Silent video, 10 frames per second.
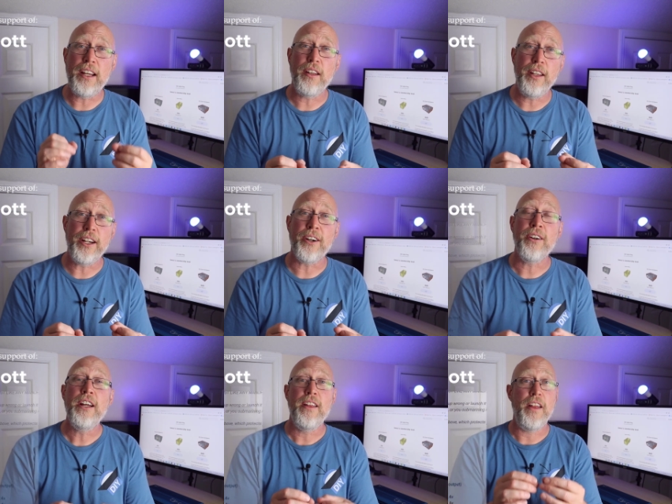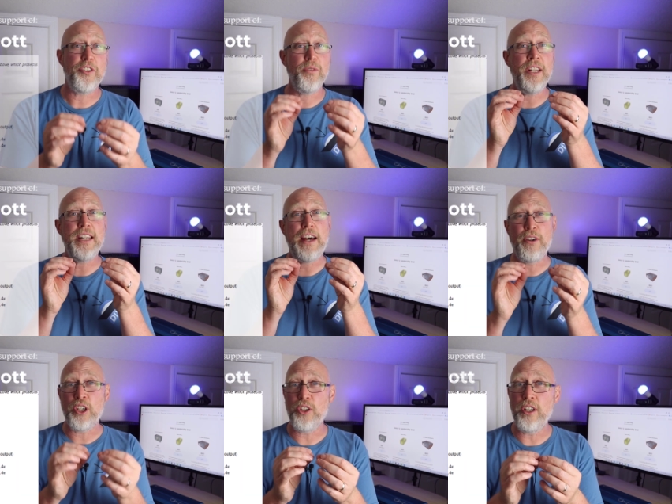clear that you need to have
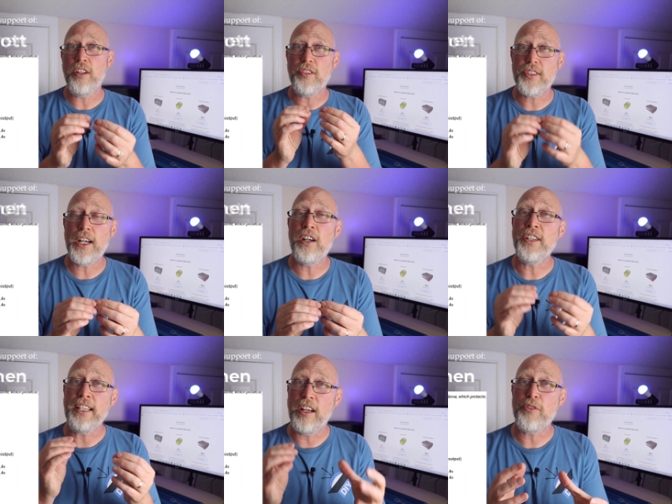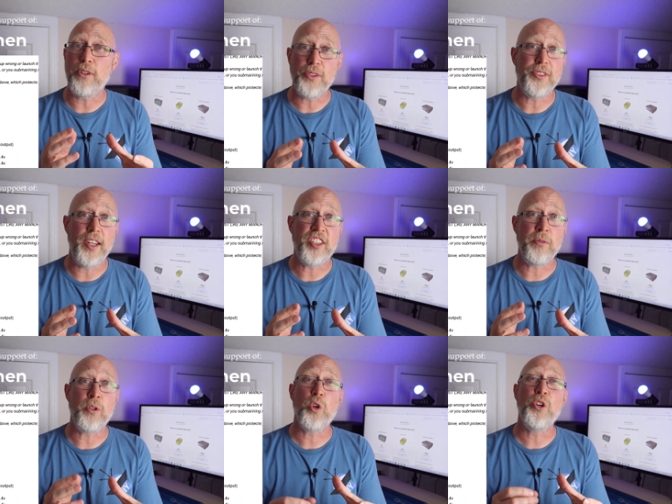a good solid electrical
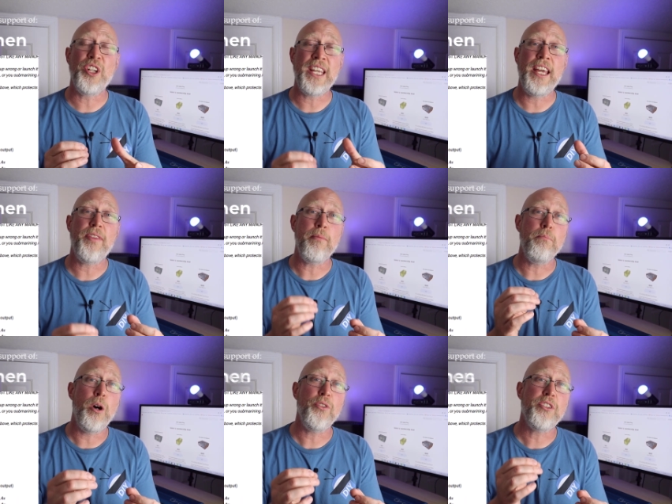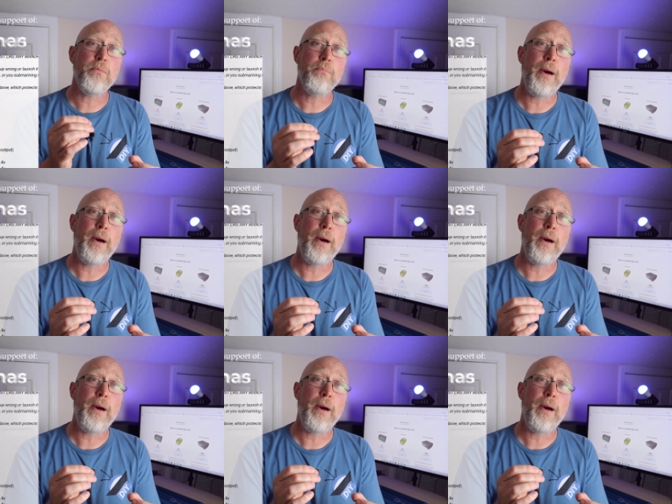system in order to get the most